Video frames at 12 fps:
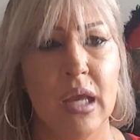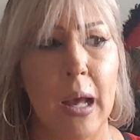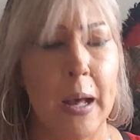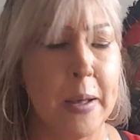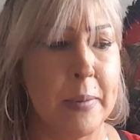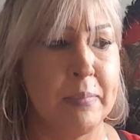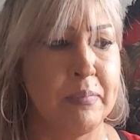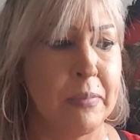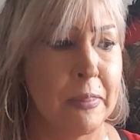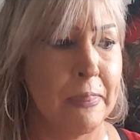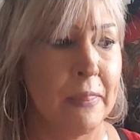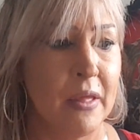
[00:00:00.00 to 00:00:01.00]

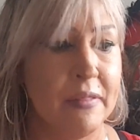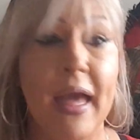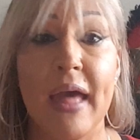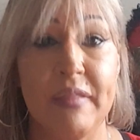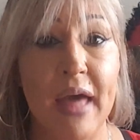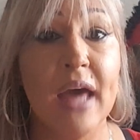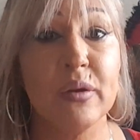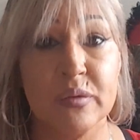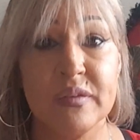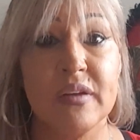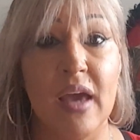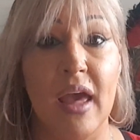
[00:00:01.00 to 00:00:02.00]
That'll
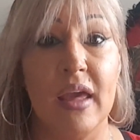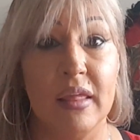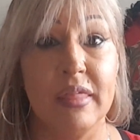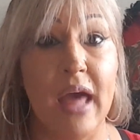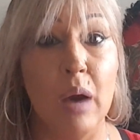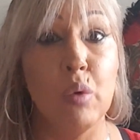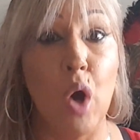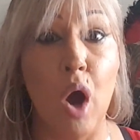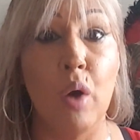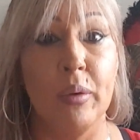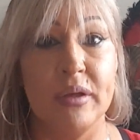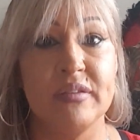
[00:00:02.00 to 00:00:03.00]
stay. That will
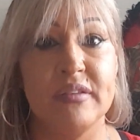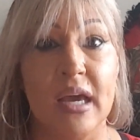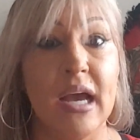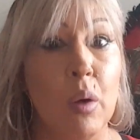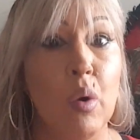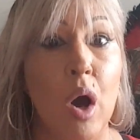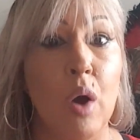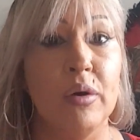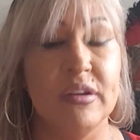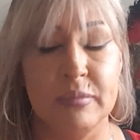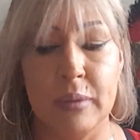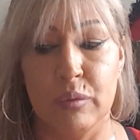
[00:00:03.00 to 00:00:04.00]
always stay. I will
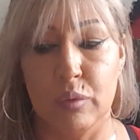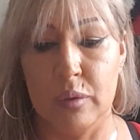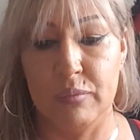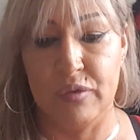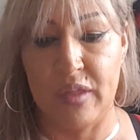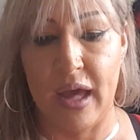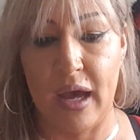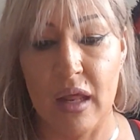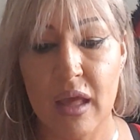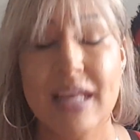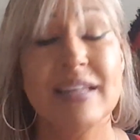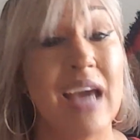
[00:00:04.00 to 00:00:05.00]
always make room for that.
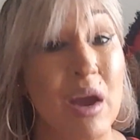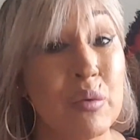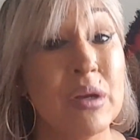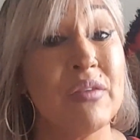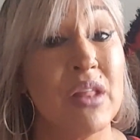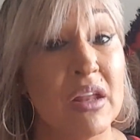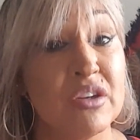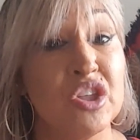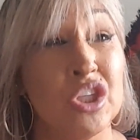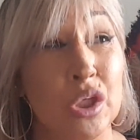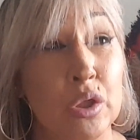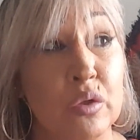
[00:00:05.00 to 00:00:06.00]
Got rid of a lot of
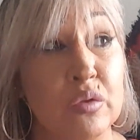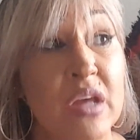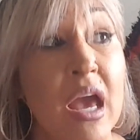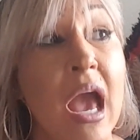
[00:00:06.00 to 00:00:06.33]
shoes.